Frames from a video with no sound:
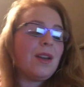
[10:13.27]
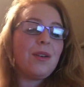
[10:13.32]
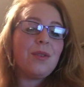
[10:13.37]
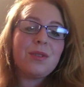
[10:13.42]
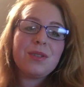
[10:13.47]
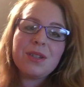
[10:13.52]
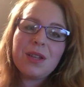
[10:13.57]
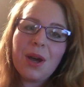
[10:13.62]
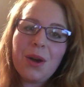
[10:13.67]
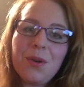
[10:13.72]

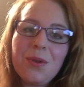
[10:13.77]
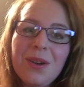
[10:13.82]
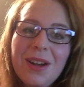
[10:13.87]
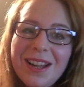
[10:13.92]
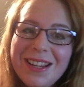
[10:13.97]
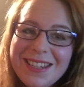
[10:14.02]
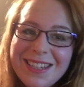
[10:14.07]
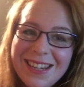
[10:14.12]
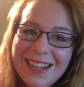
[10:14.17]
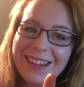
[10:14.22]
Also,
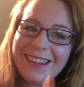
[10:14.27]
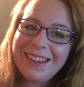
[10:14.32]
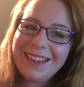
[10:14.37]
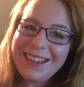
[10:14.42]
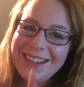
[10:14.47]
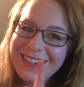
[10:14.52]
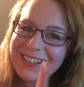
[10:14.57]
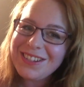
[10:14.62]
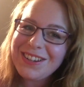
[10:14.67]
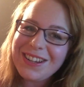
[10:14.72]
actually,
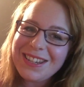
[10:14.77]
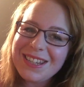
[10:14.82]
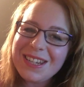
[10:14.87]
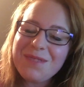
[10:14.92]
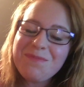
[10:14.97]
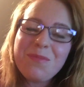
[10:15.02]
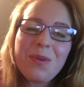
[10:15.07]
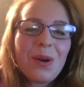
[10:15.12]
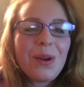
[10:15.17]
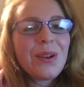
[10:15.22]

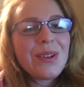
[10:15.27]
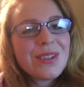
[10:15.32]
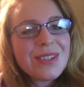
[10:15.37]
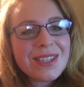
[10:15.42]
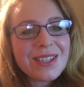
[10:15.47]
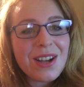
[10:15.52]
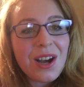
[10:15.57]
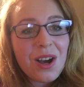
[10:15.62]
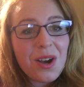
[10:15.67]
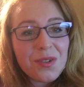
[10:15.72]
interesting point on
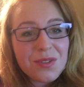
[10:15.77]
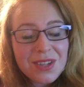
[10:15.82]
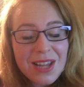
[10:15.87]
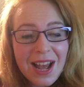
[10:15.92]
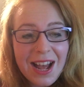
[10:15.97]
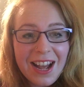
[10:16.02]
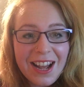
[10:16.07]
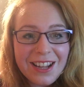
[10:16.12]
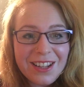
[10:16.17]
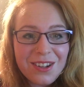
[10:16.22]
scarves.
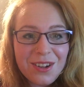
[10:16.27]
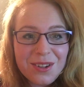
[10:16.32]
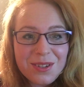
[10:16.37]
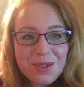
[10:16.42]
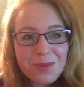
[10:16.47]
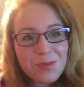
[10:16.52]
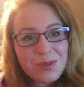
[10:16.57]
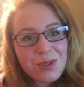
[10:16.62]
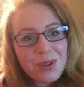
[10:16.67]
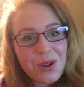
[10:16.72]
I got
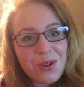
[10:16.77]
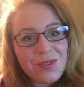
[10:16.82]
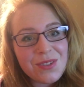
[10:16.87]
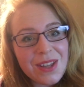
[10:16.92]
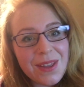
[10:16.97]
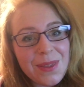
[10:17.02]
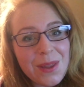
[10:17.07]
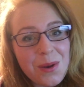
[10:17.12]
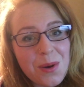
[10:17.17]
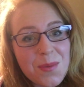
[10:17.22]
some
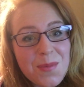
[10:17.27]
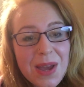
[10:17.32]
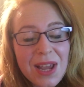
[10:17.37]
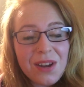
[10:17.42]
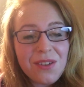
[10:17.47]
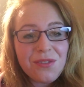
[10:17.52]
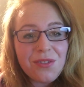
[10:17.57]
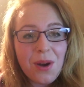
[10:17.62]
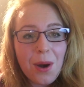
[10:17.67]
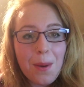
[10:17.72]
scarves and they were
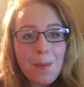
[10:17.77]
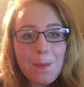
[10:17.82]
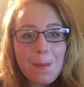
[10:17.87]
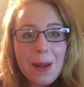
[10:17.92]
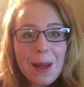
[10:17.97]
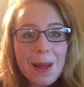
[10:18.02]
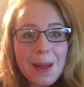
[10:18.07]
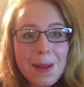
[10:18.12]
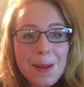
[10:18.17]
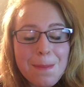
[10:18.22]
made from
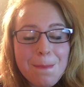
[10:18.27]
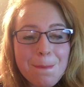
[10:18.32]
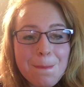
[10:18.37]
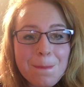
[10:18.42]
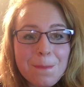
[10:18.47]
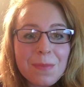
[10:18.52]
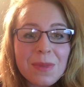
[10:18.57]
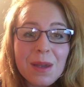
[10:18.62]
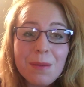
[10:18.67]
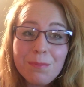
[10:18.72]

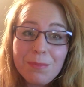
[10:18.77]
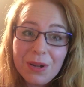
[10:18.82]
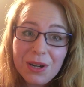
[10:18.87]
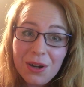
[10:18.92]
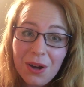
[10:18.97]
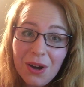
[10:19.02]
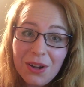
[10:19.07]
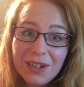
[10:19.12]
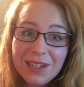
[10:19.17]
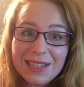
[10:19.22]

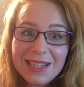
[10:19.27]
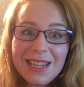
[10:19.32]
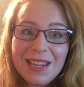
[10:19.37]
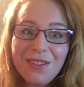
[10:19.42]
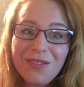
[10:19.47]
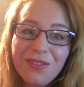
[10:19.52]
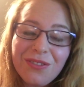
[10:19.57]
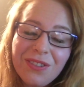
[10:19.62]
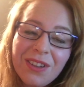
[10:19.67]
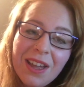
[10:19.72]
banana
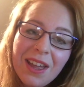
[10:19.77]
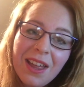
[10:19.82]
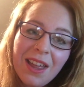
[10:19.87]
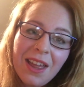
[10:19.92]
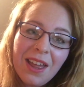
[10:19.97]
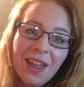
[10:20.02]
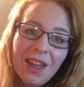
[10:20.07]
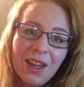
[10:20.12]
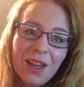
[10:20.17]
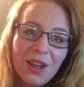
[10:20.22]
leaf,
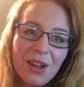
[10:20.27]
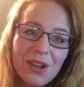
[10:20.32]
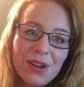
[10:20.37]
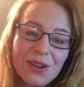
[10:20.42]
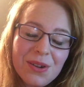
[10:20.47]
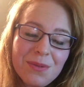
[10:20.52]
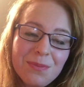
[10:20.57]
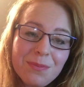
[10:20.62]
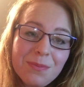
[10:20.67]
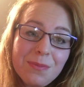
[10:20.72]

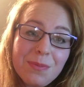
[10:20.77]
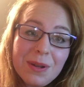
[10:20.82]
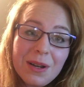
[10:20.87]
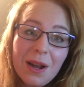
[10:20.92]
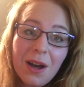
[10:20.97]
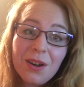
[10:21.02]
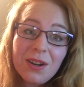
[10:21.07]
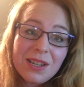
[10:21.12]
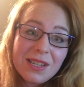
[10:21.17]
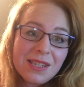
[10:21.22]

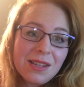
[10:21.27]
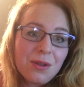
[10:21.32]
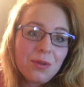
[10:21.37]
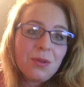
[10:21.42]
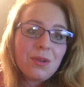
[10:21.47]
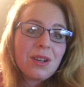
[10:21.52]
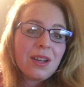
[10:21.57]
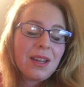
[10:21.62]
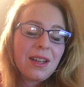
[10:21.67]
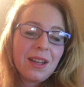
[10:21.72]
banana
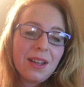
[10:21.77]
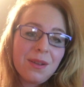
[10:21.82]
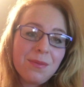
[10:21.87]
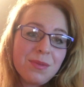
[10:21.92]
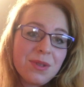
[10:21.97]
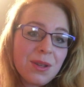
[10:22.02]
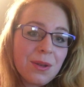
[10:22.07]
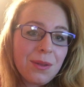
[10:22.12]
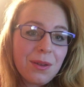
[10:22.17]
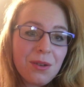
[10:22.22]
silk,
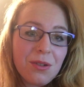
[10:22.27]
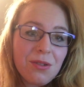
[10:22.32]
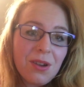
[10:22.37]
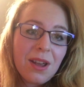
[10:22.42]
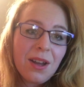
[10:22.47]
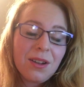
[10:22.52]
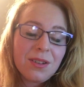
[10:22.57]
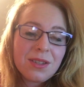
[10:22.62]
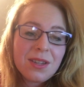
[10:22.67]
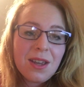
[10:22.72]
so they're a
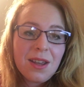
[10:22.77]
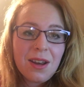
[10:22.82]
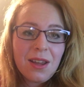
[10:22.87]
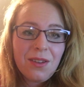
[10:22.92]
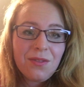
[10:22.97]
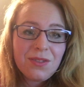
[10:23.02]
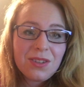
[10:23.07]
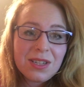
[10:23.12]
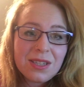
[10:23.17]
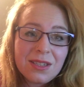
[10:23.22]
great
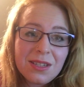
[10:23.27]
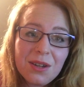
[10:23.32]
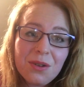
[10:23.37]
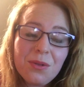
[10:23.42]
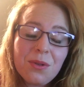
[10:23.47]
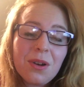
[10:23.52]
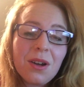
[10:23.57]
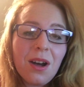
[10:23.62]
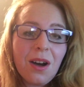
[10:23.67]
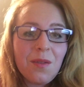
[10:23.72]
alternative to
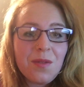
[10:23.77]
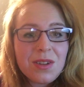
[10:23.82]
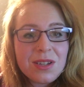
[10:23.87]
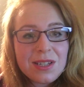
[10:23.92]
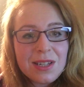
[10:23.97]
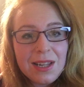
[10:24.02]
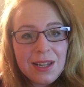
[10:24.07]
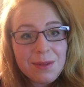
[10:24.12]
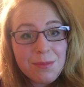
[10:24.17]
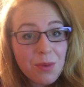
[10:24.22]
silk,
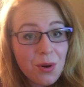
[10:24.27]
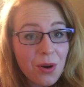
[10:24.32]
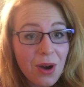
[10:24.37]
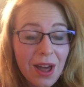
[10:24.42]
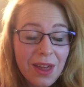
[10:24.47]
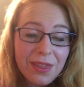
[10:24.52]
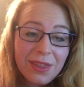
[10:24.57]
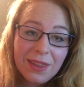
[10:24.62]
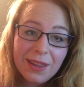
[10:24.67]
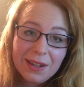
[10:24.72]
obviously more
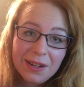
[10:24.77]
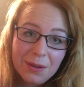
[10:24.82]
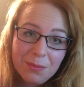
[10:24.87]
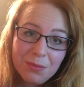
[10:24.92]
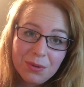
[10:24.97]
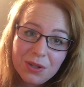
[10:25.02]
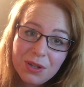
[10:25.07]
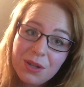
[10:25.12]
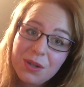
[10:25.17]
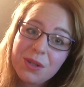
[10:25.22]
ethically
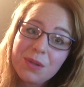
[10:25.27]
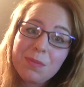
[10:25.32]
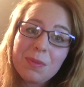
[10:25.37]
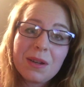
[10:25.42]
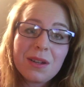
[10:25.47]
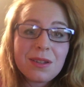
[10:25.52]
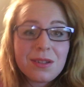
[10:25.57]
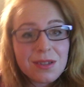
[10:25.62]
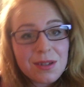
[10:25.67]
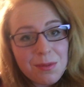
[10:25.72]
produced
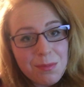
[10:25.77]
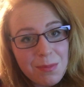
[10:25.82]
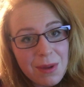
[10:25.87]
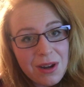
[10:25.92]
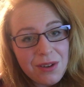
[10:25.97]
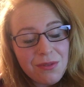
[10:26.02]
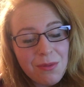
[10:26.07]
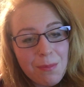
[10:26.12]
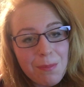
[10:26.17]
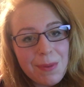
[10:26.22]
because they're
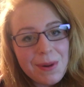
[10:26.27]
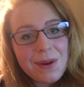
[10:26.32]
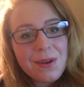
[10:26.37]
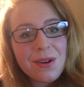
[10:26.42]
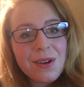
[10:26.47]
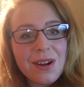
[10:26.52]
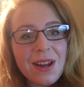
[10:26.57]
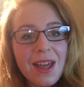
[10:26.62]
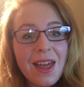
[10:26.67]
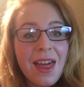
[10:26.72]
made from
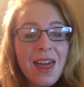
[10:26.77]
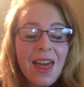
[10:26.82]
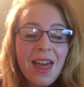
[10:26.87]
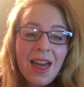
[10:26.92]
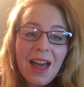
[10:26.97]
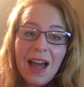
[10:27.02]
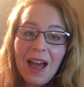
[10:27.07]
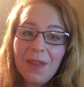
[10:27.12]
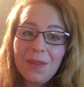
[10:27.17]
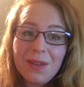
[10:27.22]
banana,
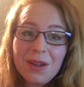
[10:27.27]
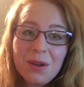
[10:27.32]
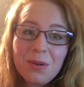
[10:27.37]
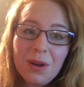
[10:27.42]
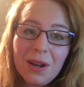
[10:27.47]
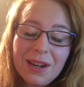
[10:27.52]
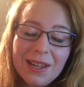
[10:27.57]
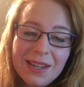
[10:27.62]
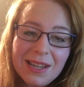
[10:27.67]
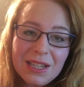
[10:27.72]
and the
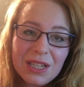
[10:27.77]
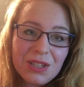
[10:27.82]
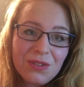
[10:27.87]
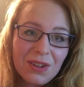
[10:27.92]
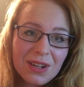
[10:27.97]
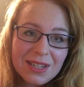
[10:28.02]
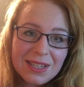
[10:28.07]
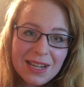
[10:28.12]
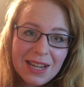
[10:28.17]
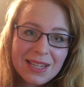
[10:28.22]
quality is
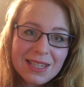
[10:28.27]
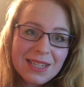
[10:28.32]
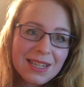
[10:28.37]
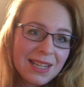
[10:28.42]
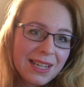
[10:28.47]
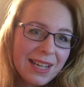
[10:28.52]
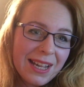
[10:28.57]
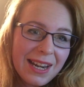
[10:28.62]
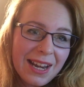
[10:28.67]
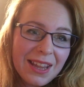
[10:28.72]

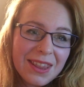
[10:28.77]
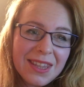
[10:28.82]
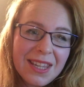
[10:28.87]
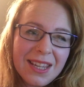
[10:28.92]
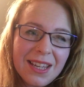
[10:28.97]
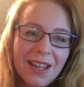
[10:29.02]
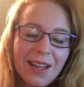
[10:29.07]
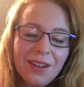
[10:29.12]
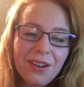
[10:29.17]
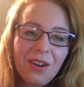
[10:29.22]
fantastic. And I
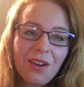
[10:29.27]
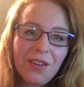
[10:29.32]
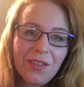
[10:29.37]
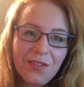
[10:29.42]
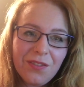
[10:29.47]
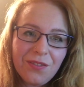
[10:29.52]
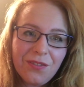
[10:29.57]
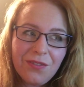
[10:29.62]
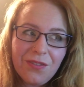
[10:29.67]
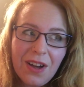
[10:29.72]
think I got
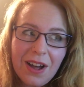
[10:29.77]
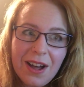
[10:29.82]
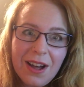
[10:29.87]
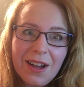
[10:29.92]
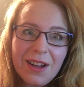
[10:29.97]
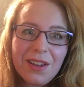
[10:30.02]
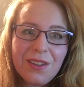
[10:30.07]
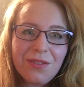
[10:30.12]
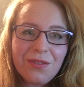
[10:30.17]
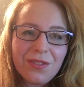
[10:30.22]

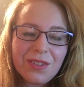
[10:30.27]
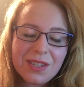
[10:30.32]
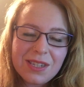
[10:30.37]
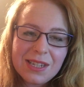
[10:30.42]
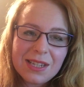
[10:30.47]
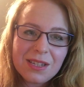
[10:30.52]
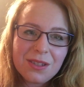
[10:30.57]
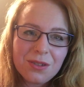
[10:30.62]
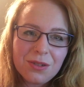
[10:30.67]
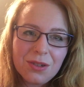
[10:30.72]
5 for
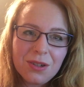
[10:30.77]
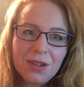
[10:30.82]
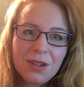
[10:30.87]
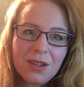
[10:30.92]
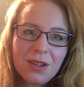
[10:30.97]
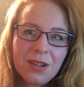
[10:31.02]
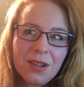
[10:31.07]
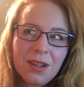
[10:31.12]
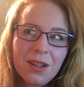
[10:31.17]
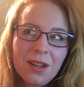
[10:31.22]
6,
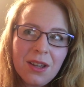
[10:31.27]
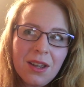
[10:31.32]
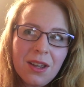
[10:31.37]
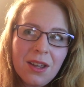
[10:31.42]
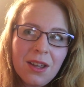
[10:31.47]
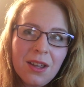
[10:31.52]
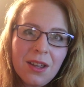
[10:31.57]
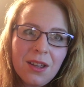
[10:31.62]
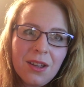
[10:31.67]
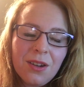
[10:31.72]

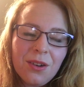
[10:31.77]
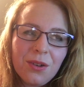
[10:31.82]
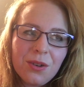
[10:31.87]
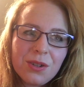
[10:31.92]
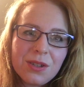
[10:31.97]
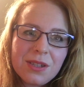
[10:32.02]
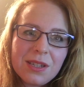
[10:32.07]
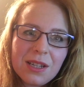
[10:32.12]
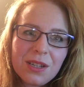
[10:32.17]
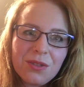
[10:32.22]

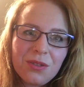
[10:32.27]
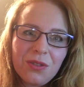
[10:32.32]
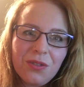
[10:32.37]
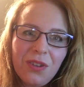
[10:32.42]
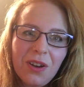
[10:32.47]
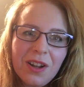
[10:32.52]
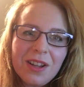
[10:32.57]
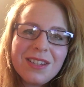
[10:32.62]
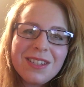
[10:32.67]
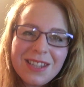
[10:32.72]
or 6
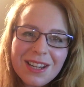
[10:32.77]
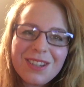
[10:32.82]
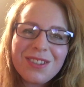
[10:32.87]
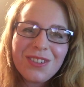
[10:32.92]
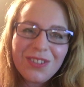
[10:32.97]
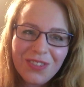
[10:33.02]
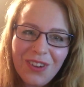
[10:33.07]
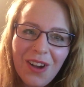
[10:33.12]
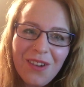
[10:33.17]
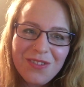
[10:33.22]

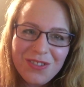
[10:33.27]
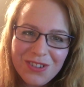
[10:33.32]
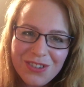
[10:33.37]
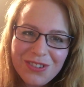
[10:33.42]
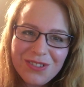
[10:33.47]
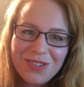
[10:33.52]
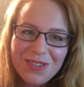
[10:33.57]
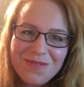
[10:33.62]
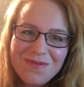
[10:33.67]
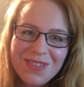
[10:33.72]
for
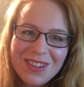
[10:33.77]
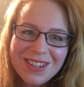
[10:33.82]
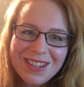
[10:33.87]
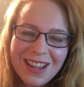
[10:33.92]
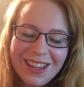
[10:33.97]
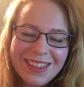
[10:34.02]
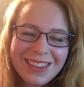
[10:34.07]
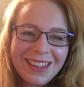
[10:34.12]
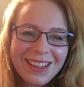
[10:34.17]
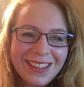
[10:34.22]
500 rupees,
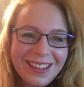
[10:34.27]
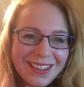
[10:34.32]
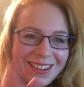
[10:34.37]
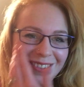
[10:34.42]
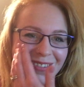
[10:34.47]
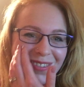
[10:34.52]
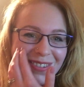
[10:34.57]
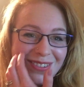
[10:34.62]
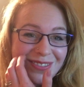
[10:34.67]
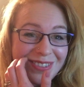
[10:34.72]
I think,
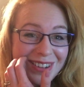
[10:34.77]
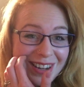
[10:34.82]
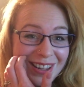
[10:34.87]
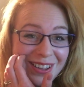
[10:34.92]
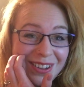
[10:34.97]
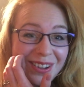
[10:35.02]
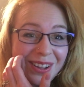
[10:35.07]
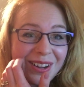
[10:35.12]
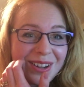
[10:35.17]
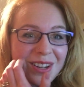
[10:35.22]
and it was really
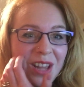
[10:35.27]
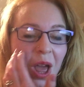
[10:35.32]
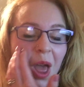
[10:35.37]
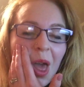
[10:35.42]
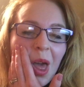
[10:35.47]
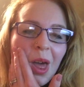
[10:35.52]
good.